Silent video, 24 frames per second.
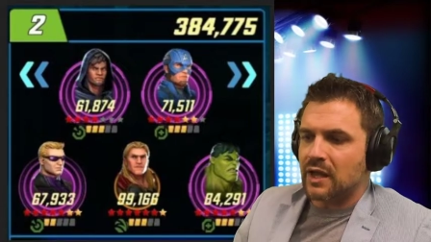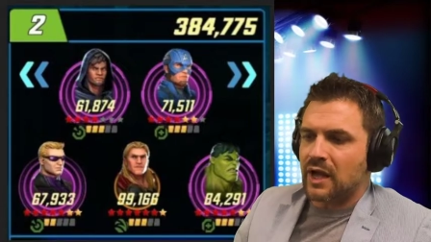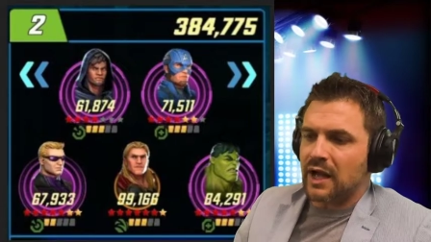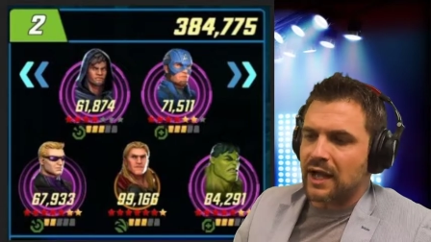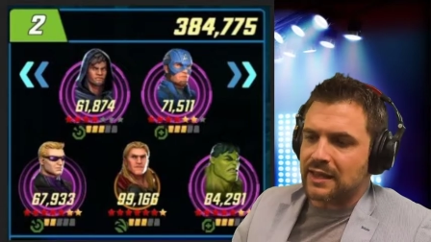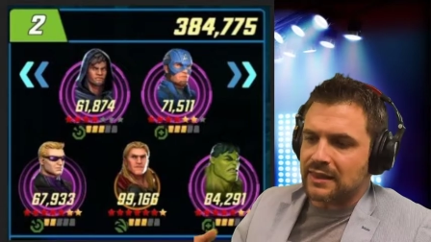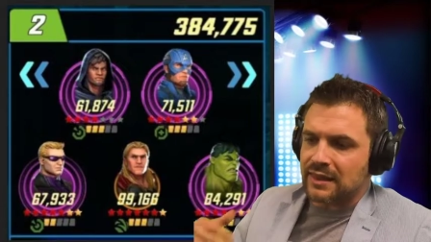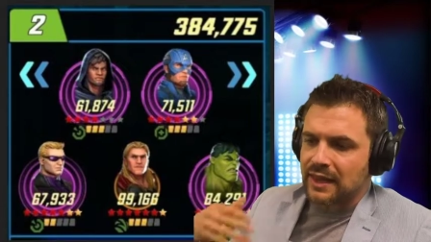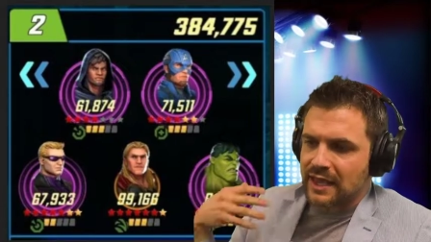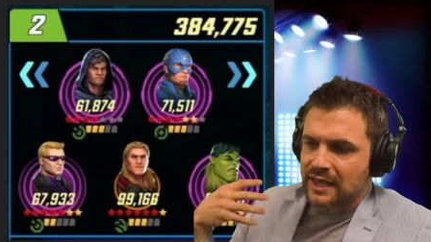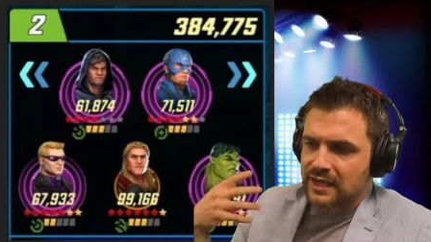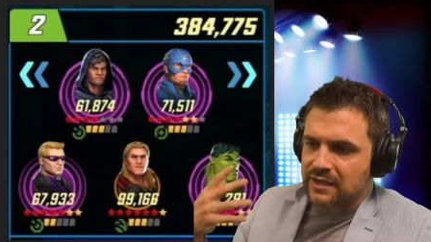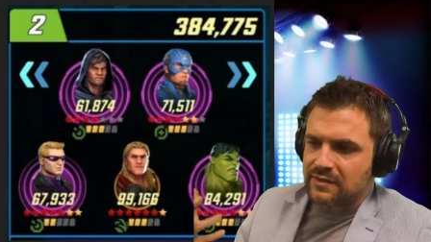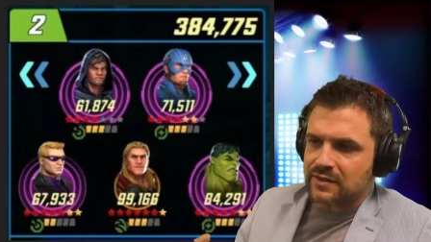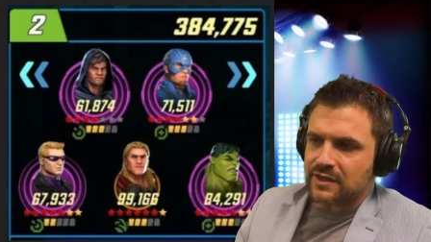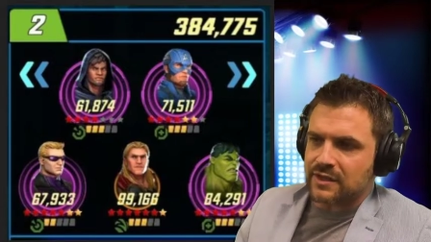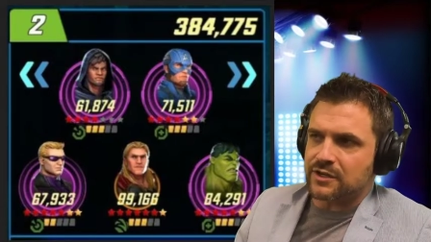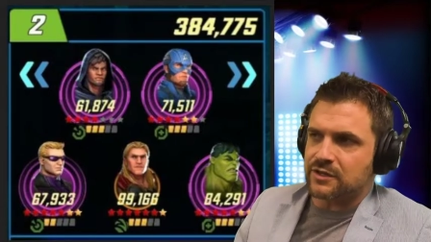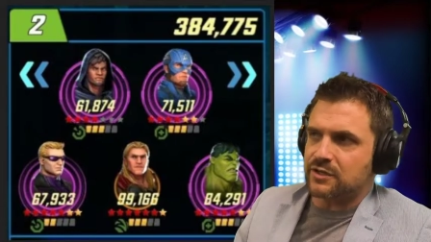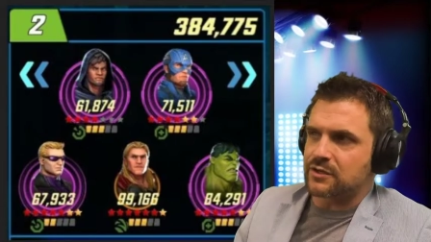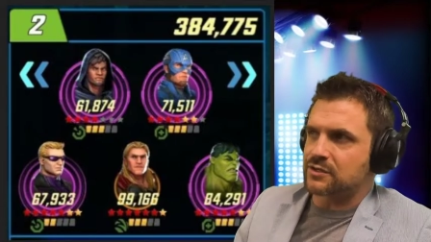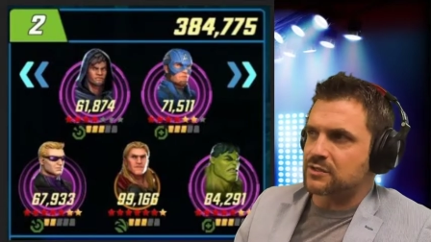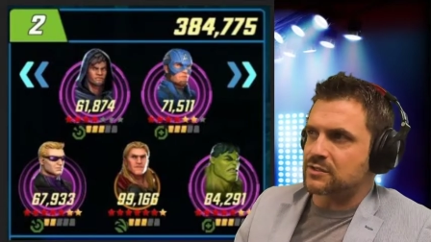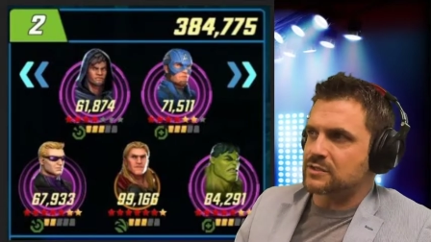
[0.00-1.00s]
I like that
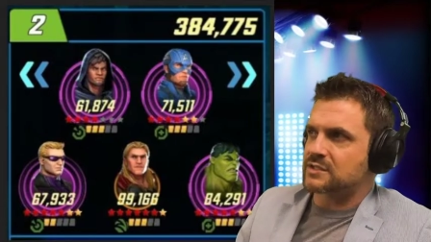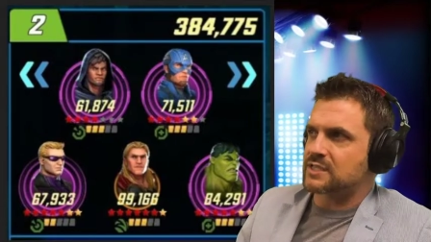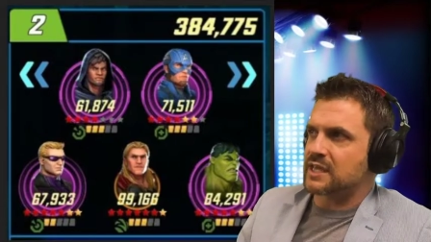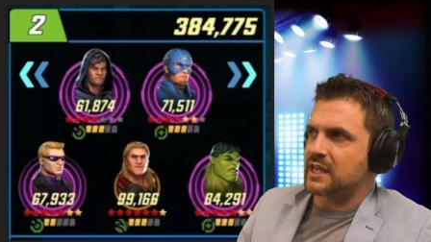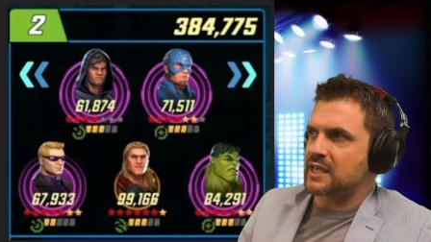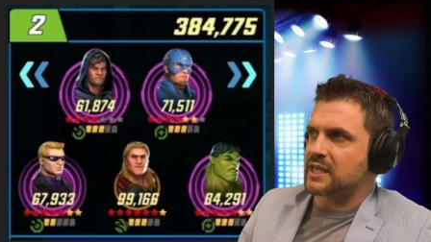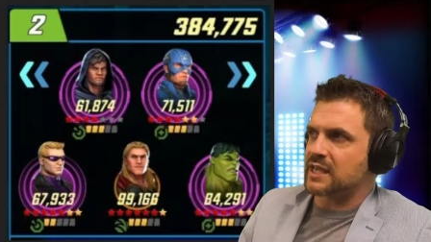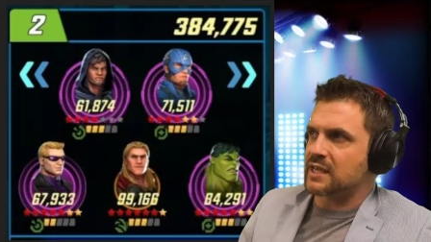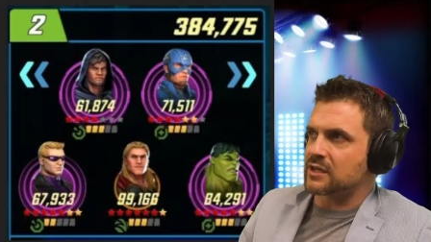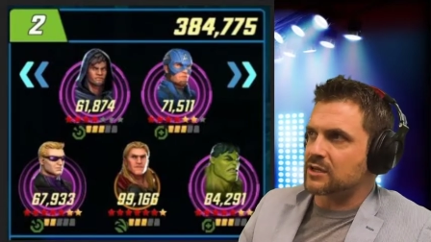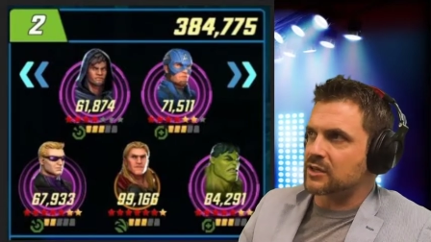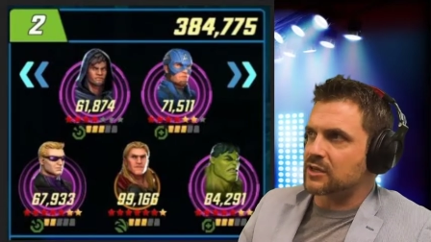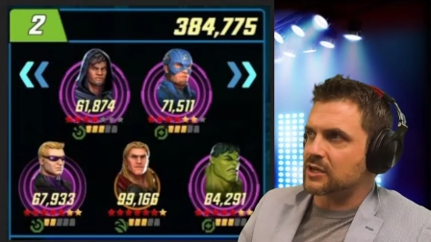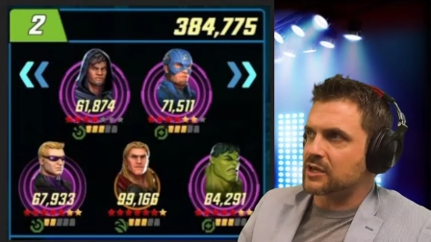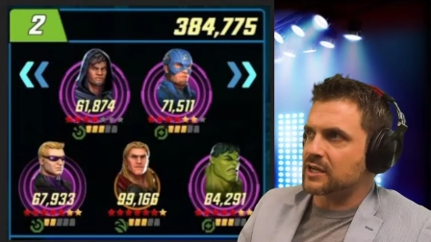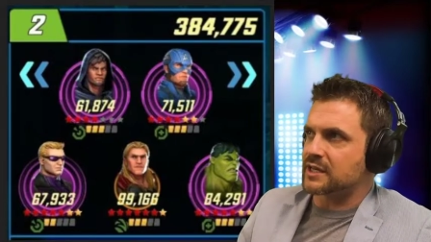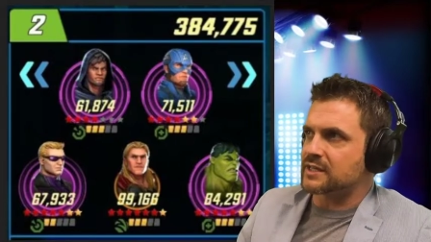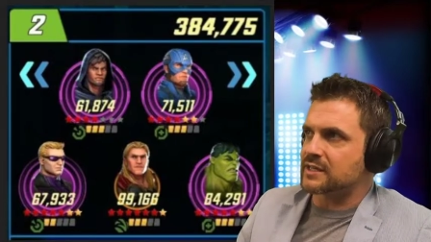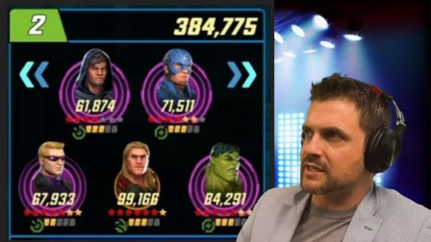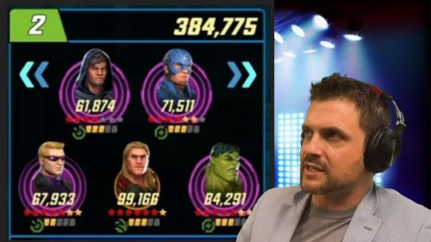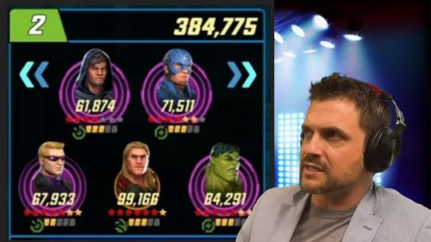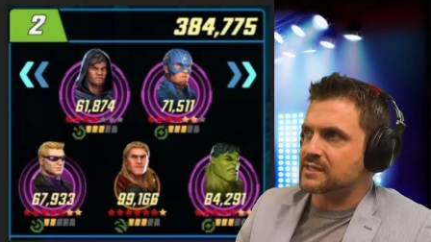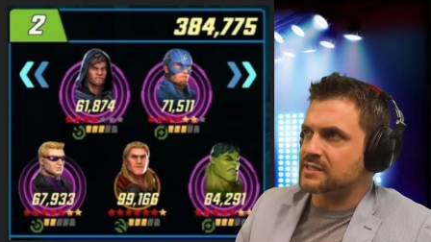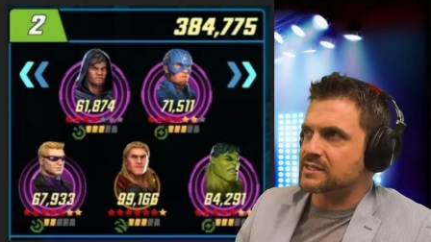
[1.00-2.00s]
you're taking a look at
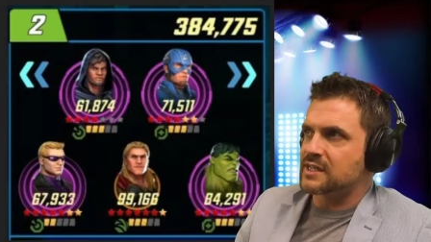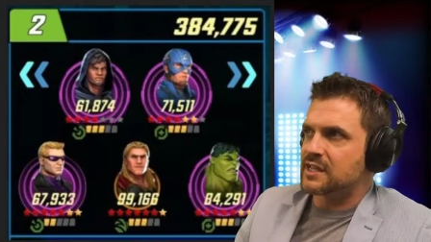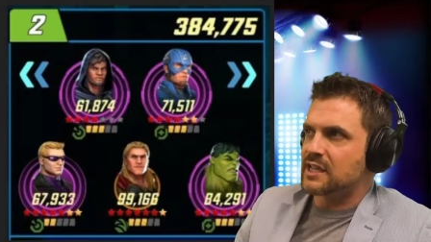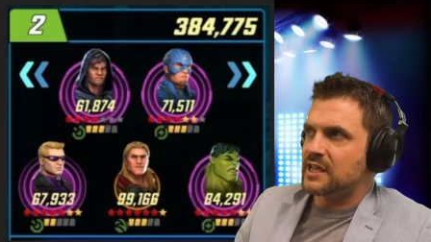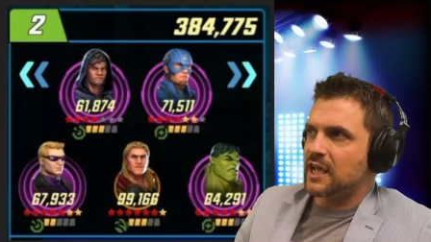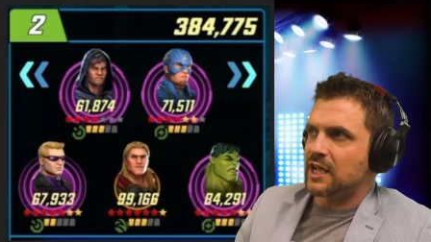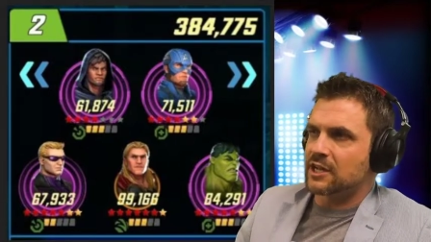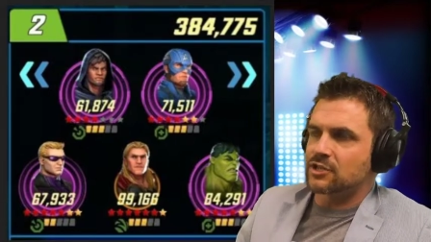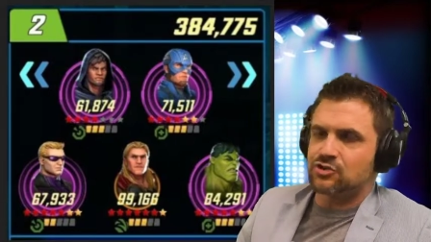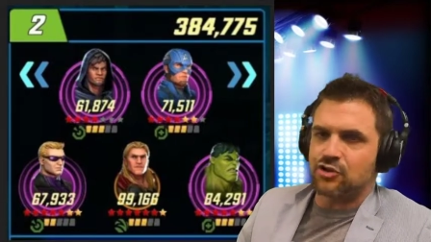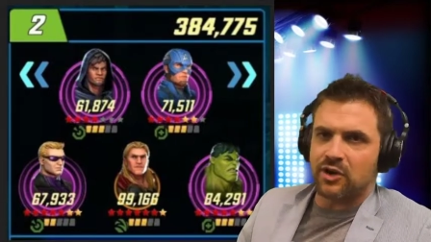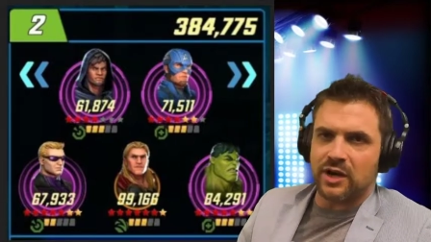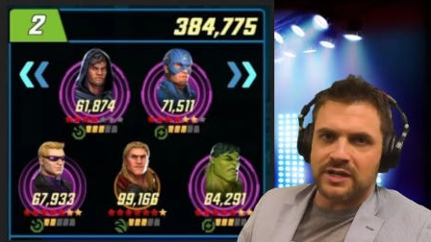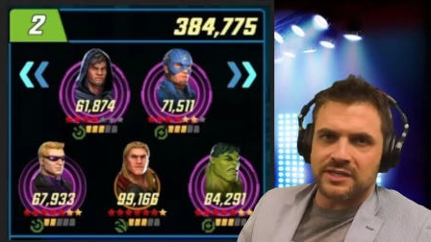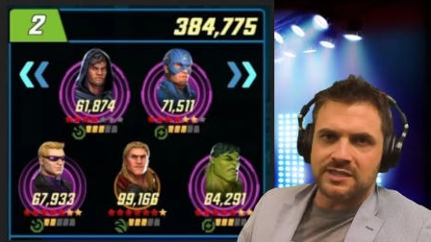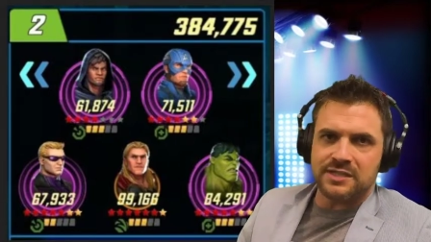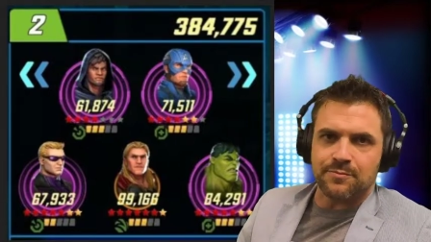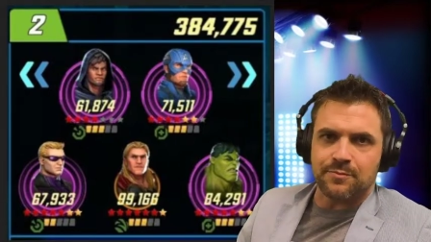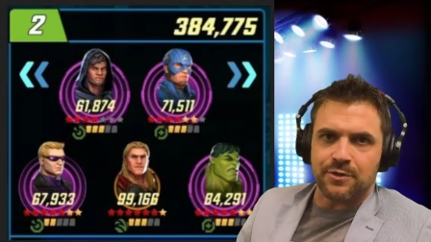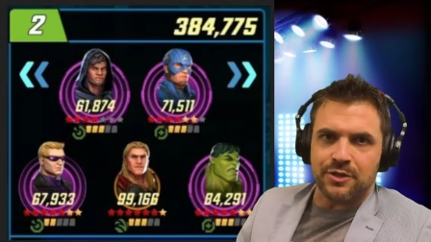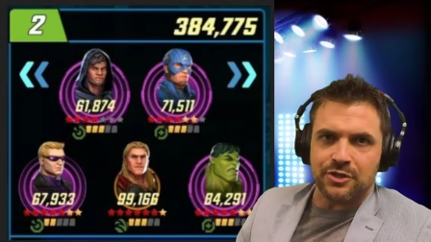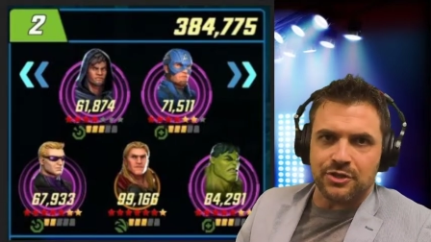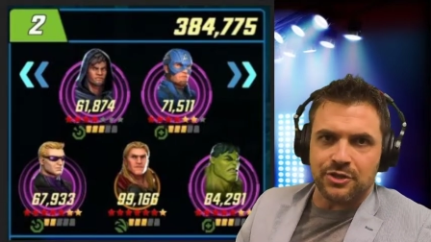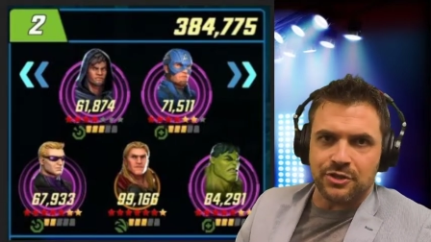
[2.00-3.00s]
this and trying
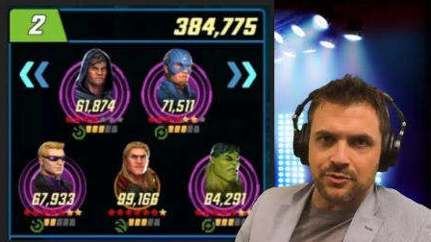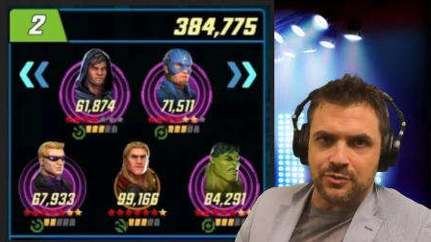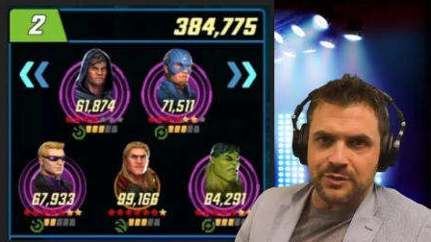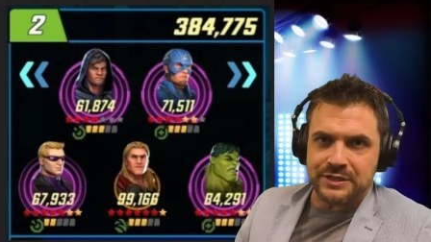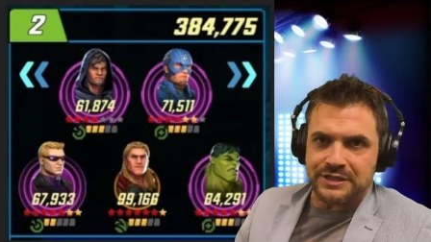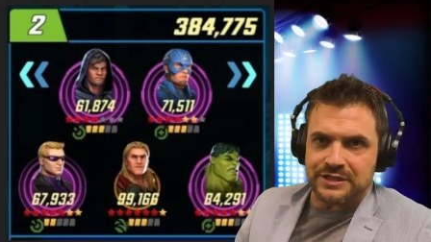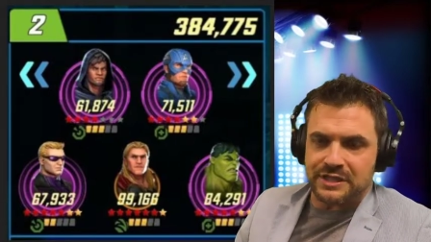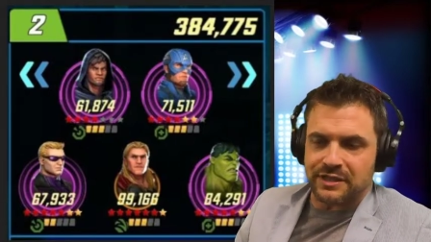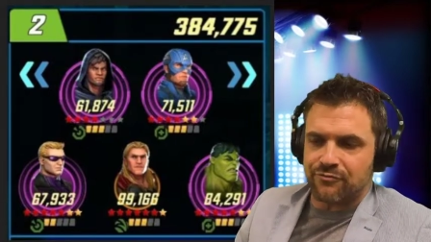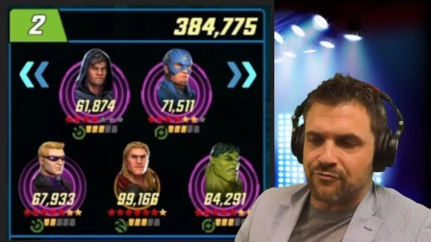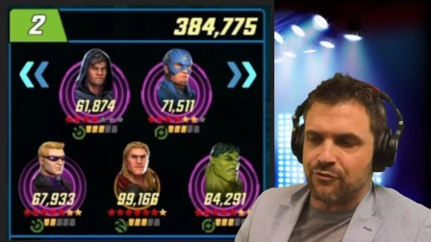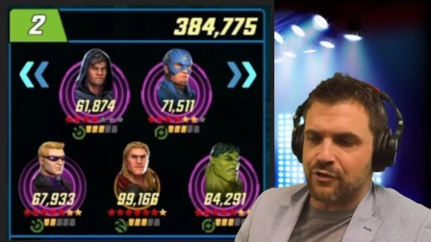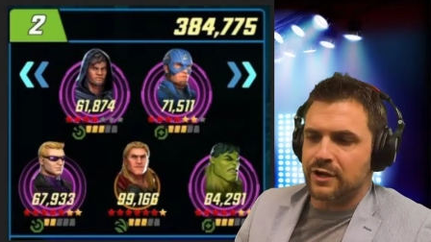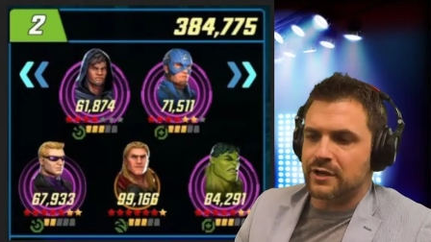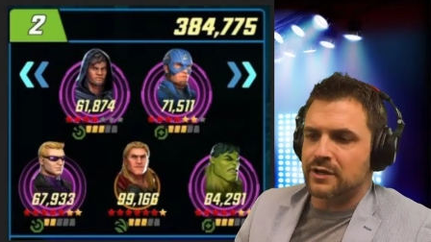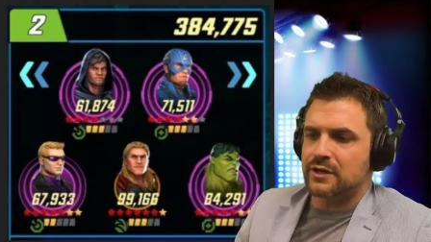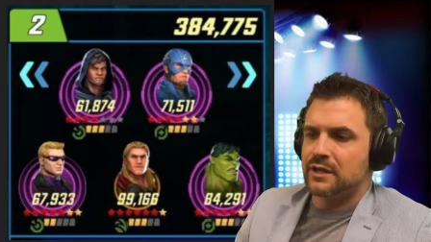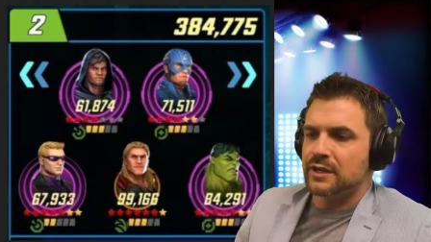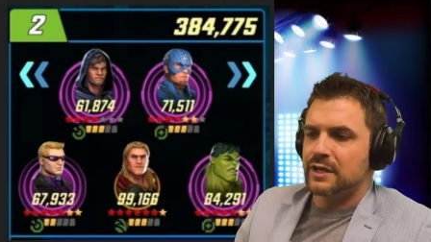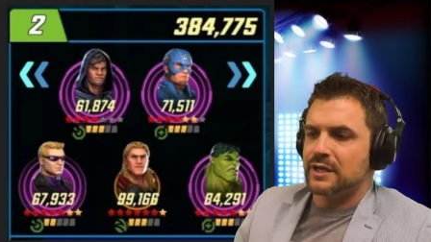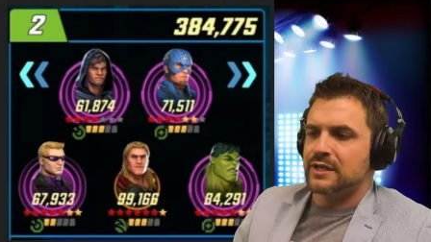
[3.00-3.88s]
something new and different.